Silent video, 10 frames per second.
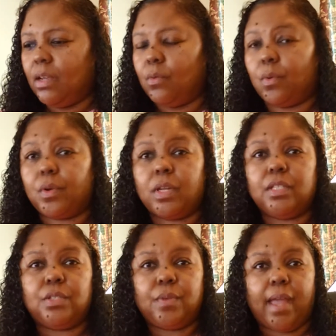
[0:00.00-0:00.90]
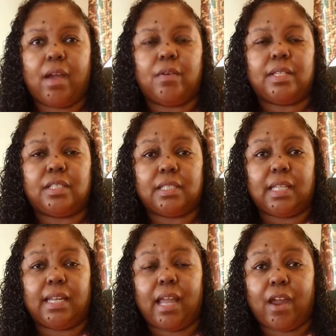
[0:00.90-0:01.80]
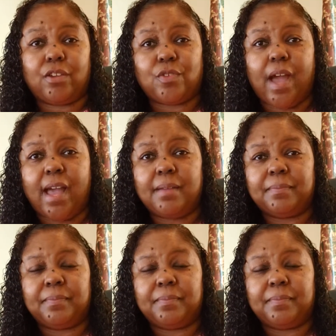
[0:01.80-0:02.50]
what we're gonna do now is just let it air dry.